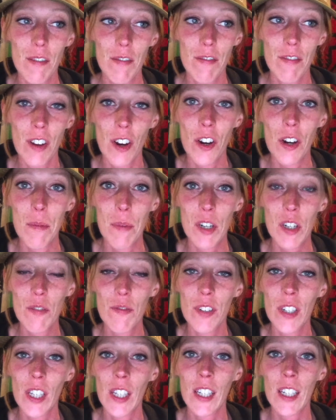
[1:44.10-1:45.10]
very much
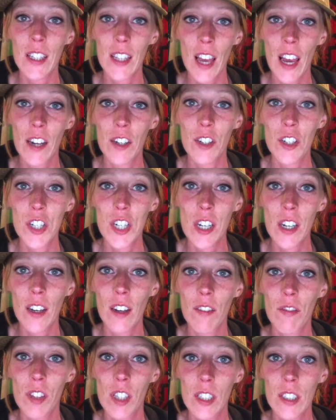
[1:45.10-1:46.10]
feeling the energy
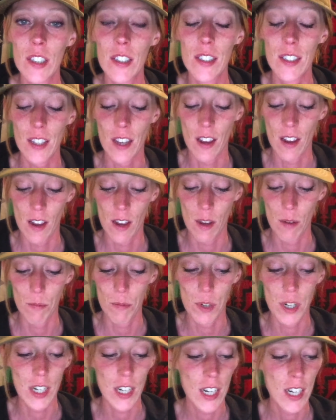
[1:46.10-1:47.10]
of this
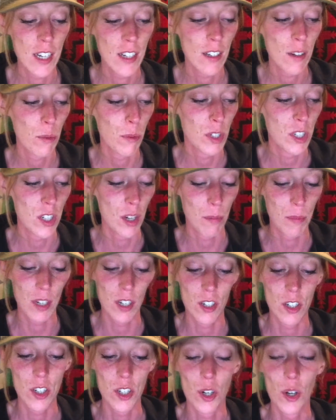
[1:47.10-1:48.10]
reading, which I'm
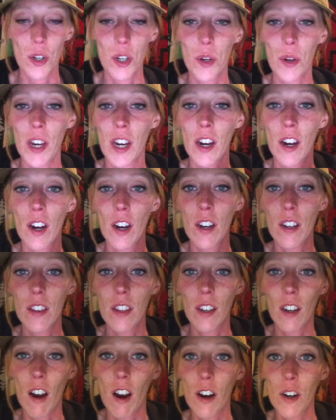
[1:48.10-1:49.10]
going to show you here,
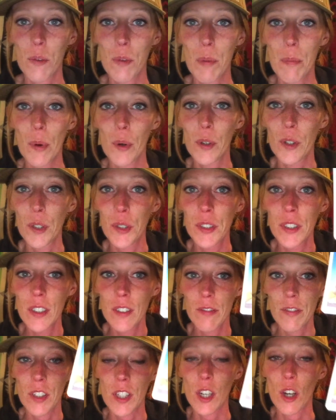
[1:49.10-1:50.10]
the card we pulled
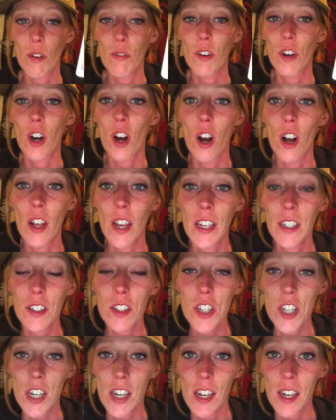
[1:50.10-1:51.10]
for the overall
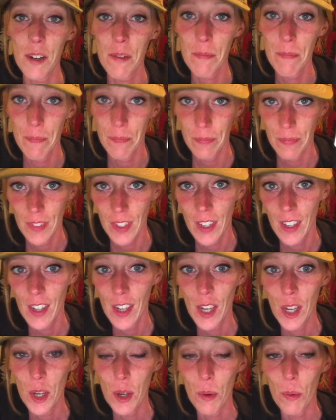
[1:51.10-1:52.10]
energy,
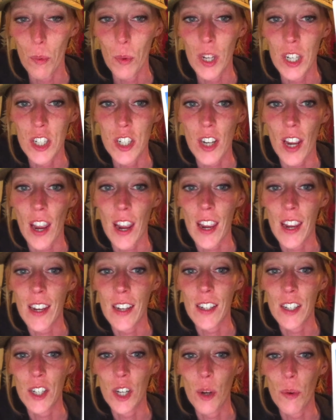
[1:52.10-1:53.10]
which
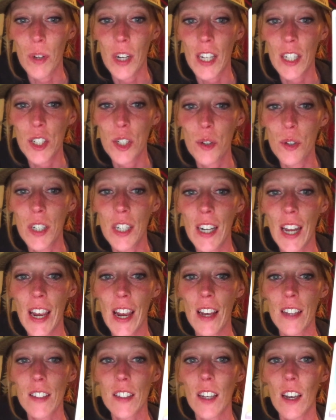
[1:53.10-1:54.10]
I, you know, when I tune in, I
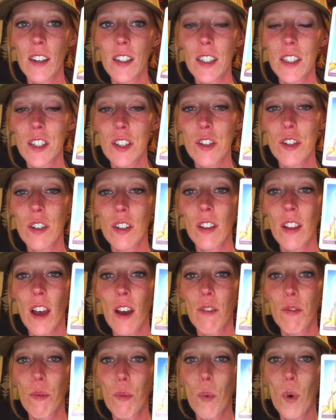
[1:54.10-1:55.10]
ask Unconditional
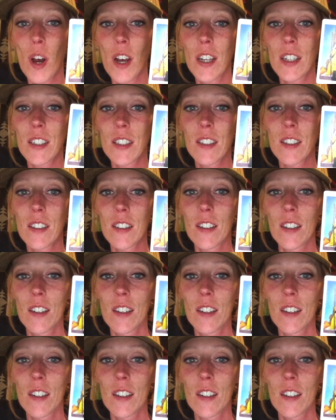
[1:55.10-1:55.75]
Love, what